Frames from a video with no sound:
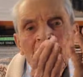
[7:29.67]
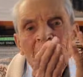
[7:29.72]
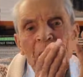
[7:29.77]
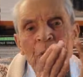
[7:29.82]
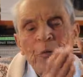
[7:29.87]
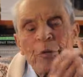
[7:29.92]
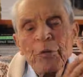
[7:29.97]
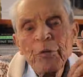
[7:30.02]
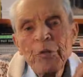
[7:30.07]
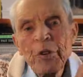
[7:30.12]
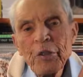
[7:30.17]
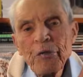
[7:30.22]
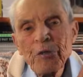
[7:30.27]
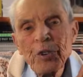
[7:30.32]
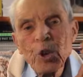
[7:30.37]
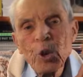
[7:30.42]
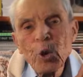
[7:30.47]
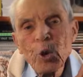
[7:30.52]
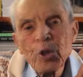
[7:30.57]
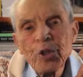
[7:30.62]
and for
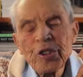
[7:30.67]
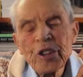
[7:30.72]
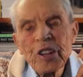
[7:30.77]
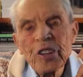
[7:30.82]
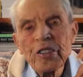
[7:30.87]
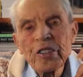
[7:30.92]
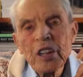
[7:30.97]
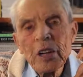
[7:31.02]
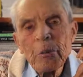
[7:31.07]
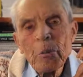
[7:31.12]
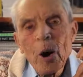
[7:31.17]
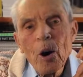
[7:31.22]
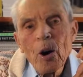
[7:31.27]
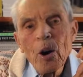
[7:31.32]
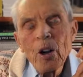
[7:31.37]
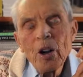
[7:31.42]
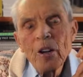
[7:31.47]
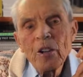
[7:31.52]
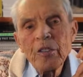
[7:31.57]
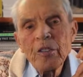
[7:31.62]
50 or 60
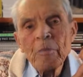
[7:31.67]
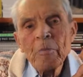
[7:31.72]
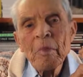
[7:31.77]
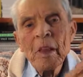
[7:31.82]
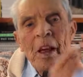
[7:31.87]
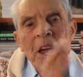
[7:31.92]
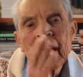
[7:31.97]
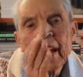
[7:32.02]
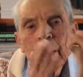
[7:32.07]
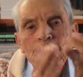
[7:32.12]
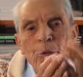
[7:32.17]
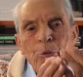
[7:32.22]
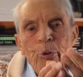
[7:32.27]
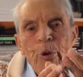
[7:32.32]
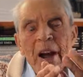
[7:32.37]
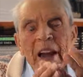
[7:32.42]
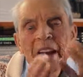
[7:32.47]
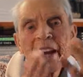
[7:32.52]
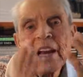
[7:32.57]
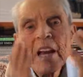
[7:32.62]
miles he
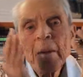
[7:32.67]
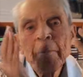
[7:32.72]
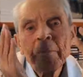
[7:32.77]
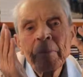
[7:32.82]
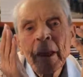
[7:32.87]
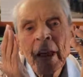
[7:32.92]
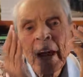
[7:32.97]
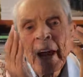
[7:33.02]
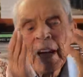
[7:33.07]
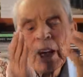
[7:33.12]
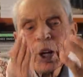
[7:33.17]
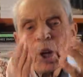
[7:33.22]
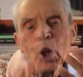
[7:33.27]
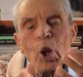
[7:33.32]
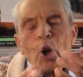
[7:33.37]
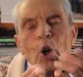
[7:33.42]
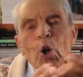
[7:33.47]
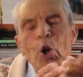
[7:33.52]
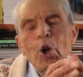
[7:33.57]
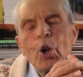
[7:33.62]
read and
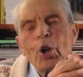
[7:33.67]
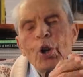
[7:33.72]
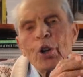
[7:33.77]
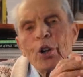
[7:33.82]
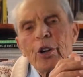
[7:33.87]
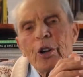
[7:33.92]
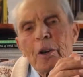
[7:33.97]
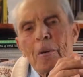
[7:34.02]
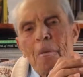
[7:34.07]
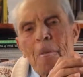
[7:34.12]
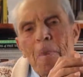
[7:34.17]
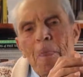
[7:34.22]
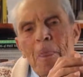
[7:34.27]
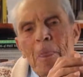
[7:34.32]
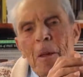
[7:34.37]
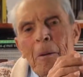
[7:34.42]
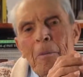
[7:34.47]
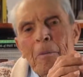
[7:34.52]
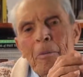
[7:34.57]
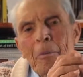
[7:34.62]
learned.
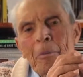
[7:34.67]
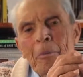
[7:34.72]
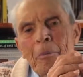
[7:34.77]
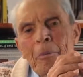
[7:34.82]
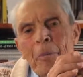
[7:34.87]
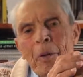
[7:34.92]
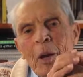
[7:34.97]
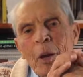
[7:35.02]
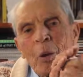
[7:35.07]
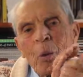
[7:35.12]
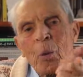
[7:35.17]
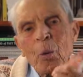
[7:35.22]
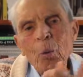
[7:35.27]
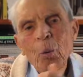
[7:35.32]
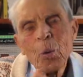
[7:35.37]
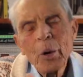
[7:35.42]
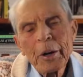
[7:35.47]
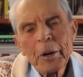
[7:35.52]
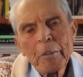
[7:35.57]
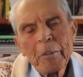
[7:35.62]

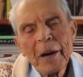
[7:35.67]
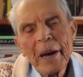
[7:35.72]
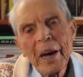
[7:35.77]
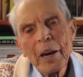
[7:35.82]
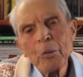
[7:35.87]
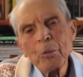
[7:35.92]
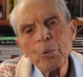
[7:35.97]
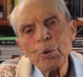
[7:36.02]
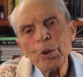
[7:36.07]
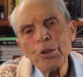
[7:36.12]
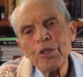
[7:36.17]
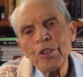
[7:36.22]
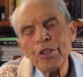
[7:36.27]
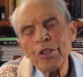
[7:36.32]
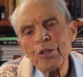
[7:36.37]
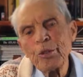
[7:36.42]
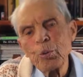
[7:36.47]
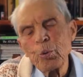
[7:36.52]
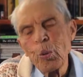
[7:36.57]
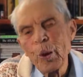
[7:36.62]
What a man was
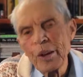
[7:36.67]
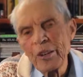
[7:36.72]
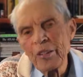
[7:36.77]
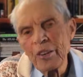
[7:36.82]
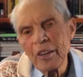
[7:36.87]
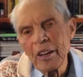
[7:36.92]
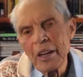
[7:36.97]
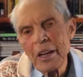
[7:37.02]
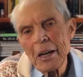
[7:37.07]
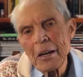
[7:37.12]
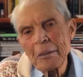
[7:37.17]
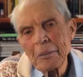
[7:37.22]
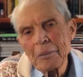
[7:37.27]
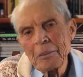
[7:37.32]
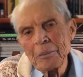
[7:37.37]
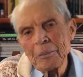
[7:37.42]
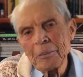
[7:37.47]
this Wesley!